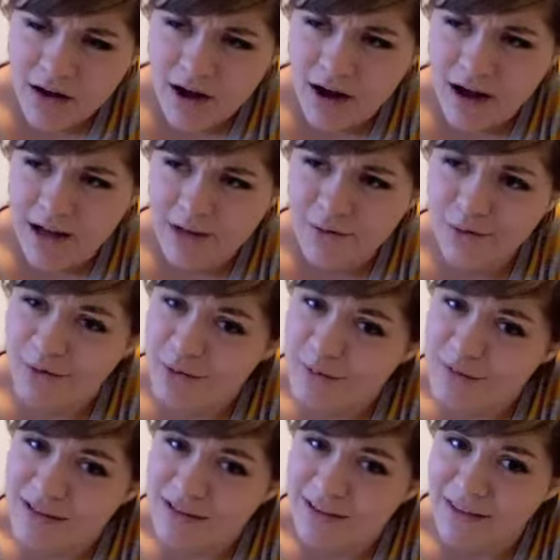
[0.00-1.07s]
I don't know if I'm
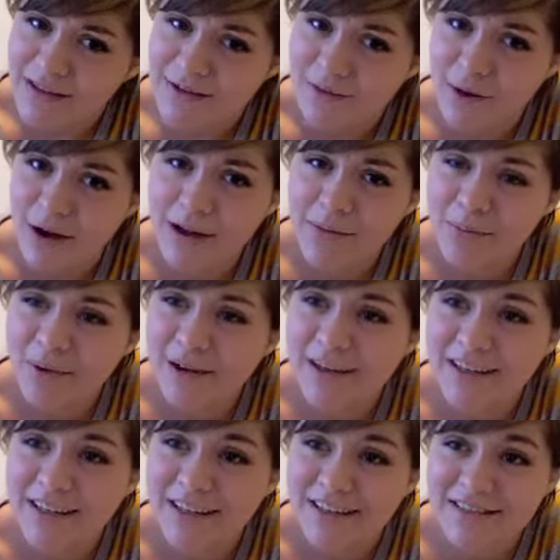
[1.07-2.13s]
saying that right, but
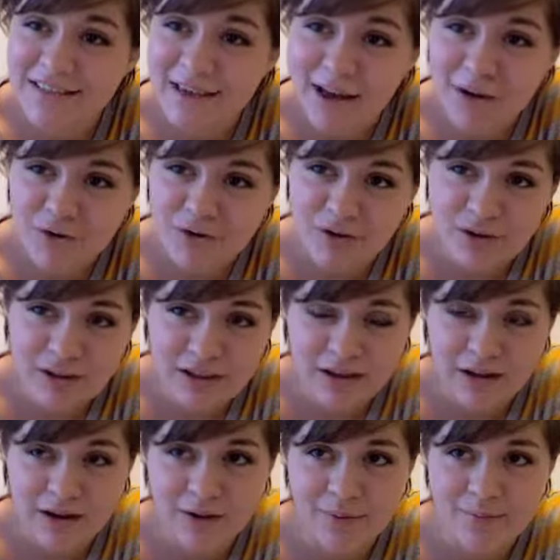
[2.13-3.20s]
it's actually
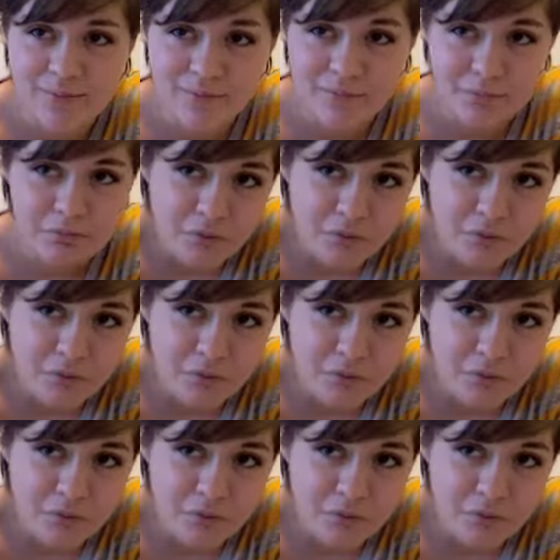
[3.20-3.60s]
um,